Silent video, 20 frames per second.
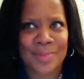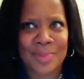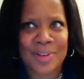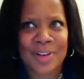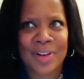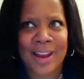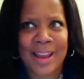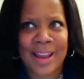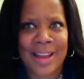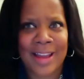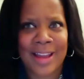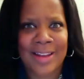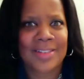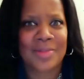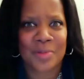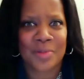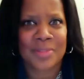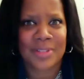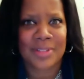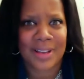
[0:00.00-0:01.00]
put your hand in a
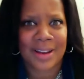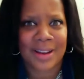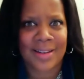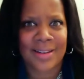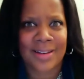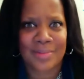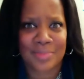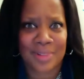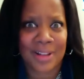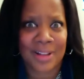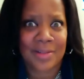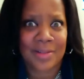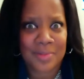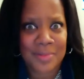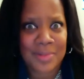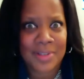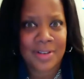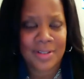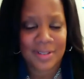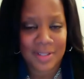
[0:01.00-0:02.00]
woman's hair, a black
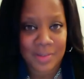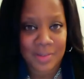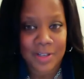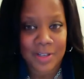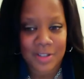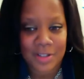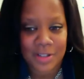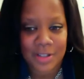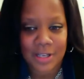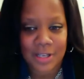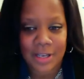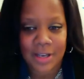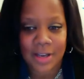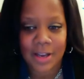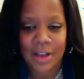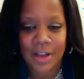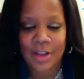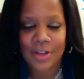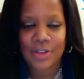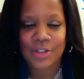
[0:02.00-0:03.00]
woman's hair especially?
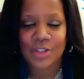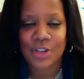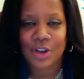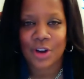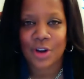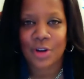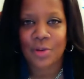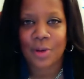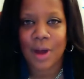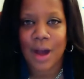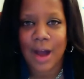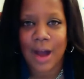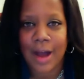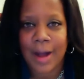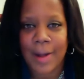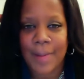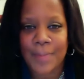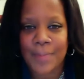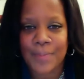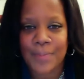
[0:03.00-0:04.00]
So,
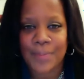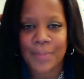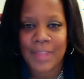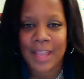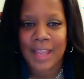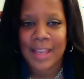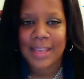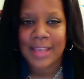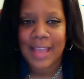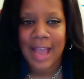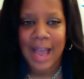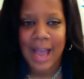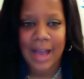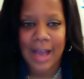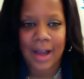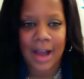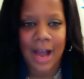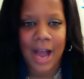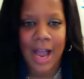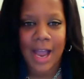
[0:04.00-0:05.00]
yeah,
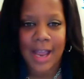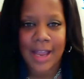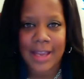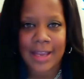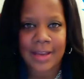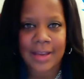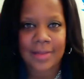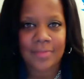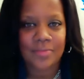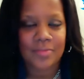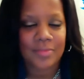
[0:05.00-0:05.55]
I